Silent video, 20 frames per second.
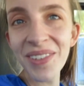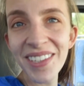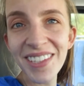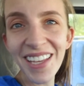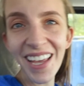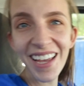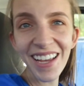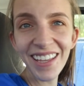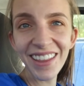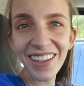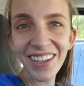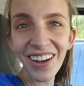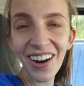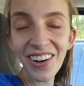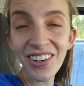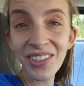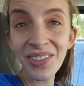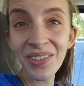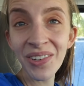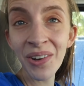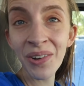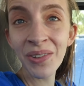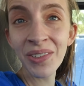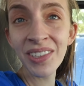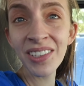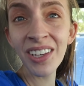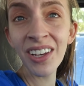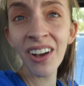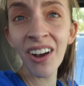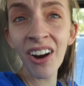was saying in the car, she
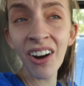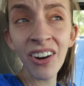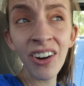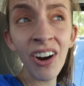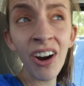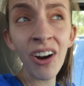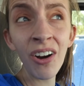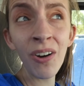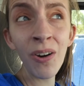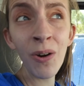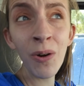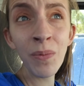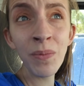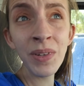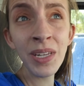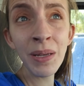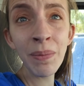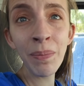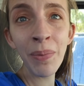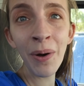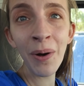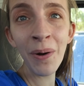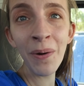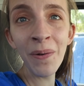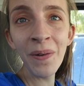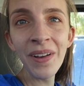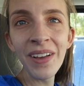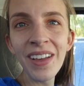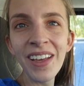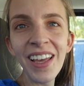goes, car cart Home
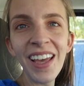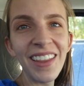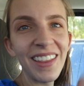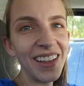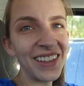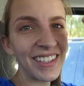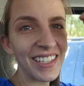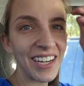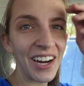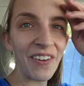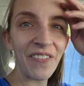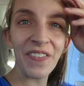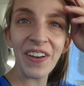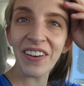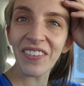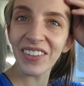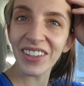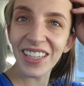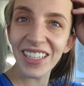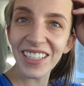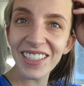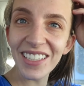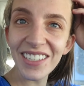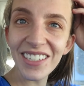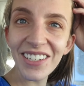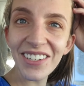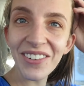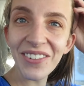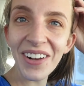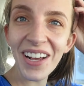Depot? And that's like her favorite thing to
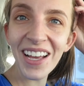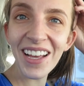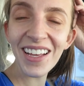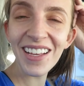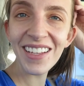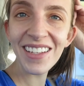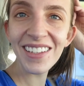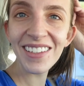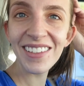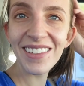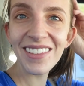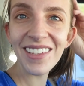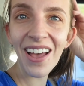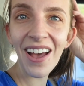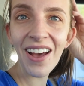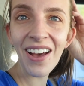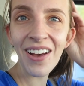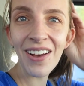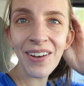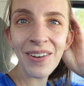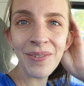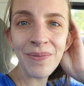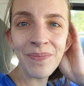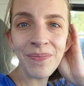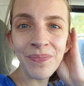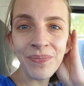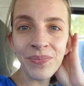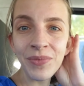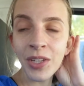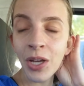do is, um,